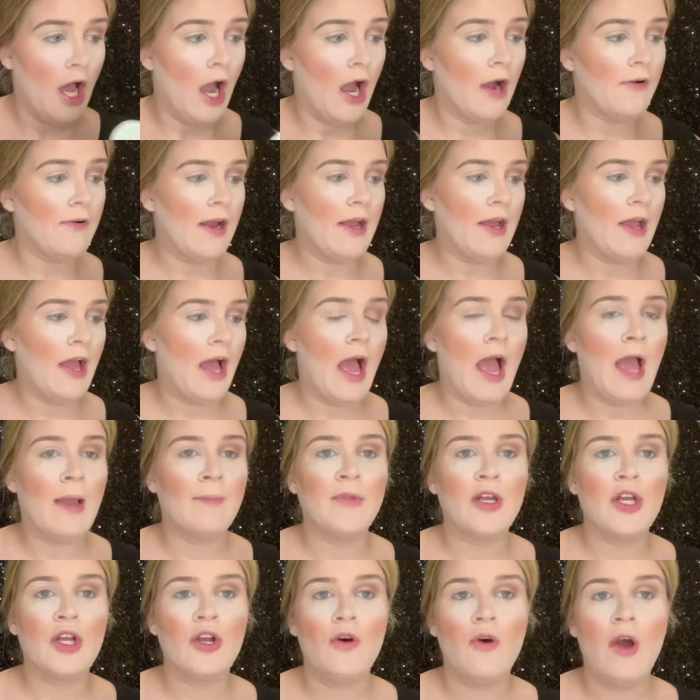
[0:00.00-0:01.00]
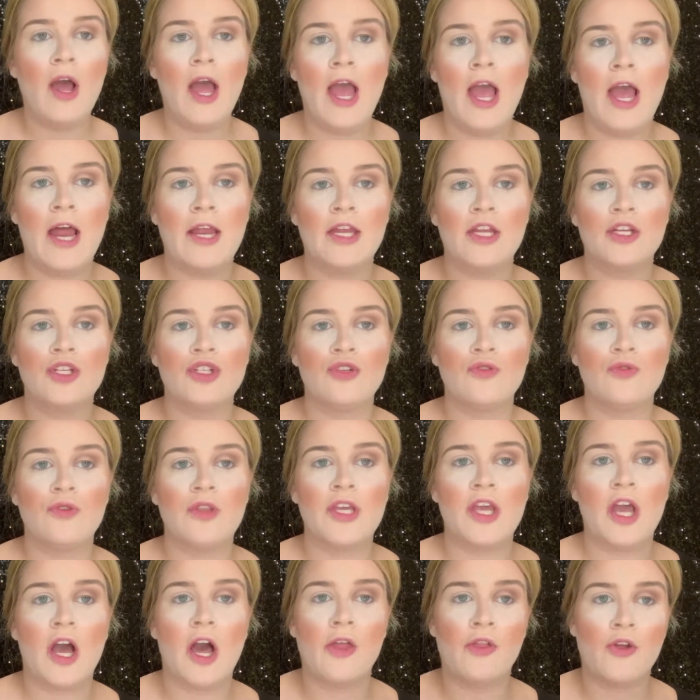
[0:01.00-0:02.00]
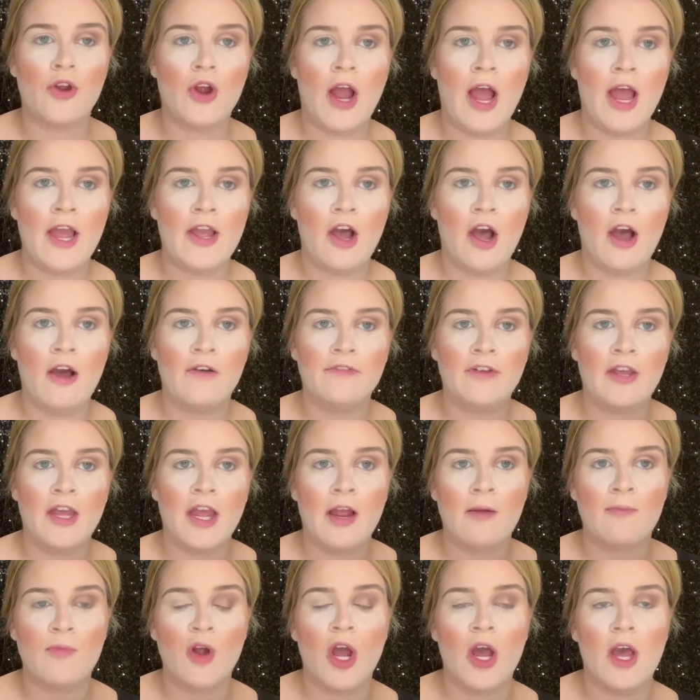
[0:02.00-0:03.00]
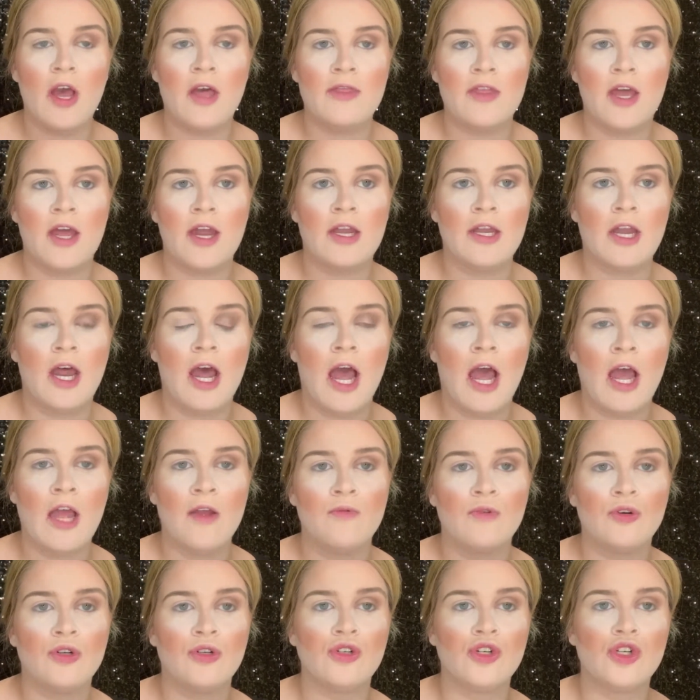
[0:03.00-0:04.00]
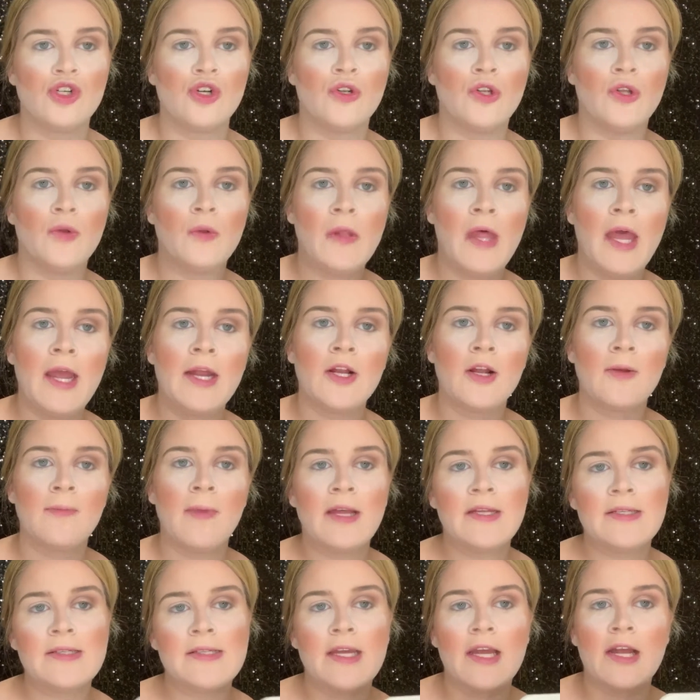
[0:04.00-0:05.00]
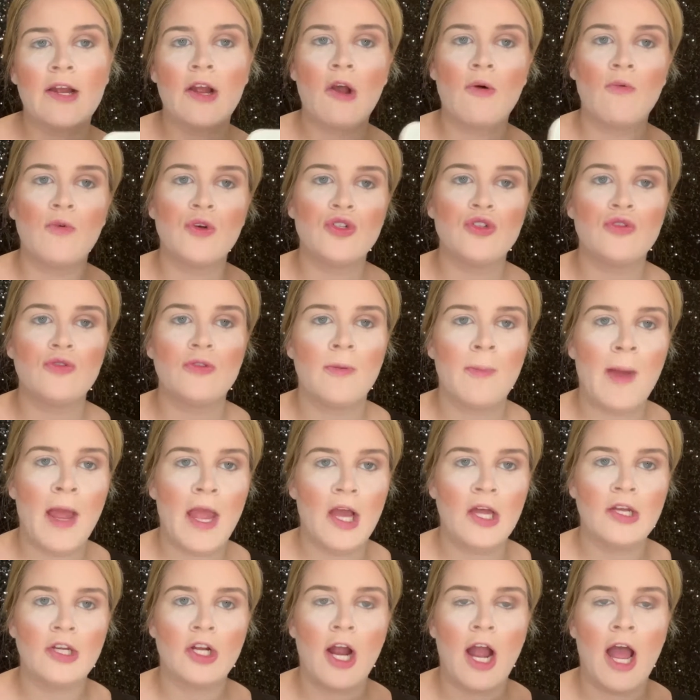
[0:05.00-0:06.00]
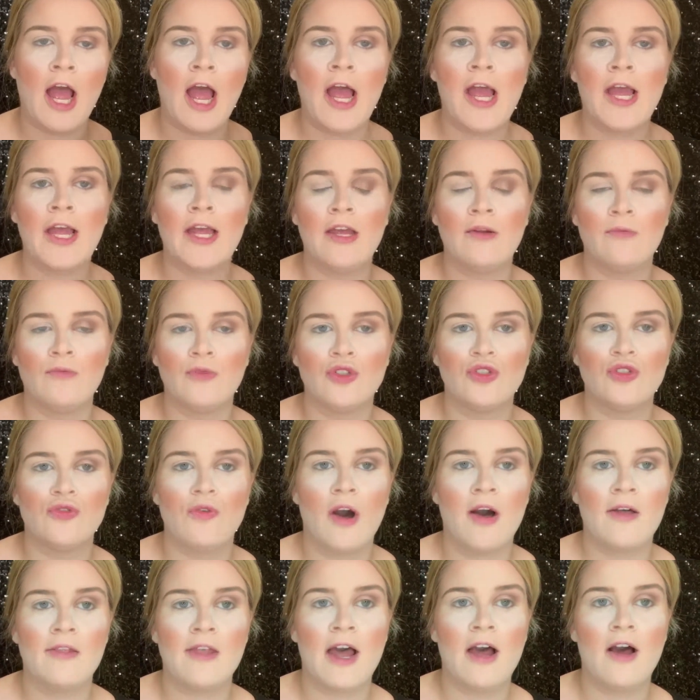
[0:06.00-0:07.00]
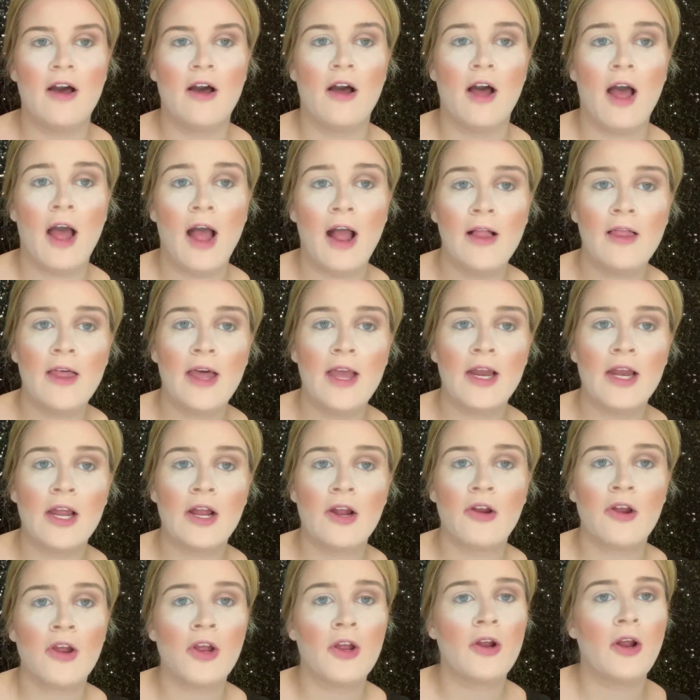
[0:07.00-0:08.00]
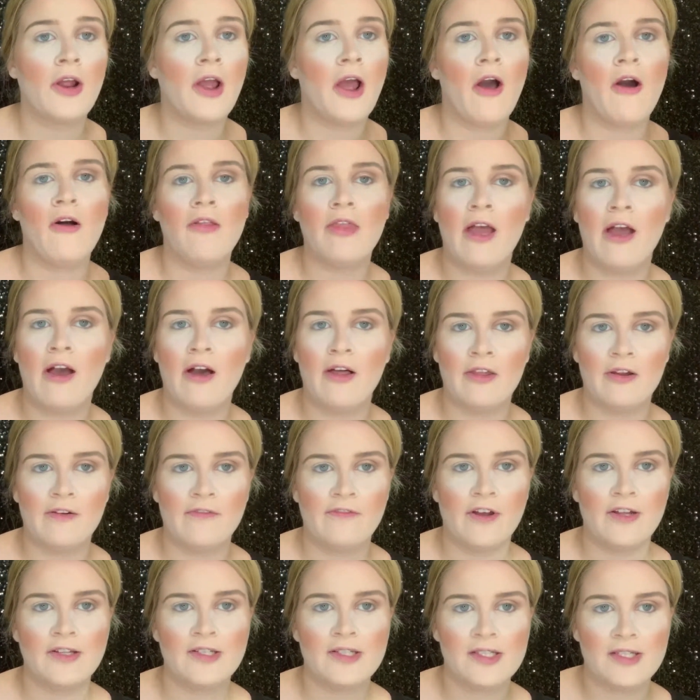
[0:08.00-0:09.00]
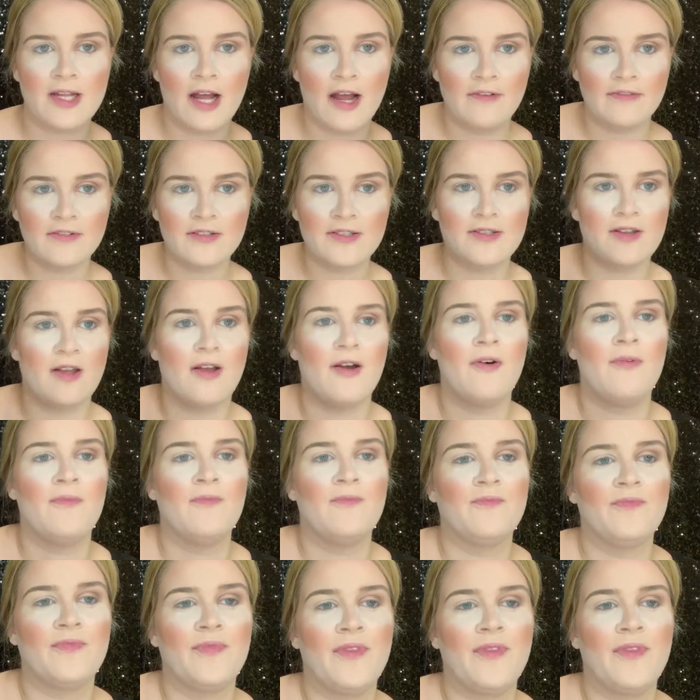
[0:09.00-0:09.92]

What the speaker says: All right, I'm gonna go ahead and do the other eye off camera, and then I will show you liner, mascara, we'll do my under eye, and we'll do all that highlighter, all that other fun stuff, so.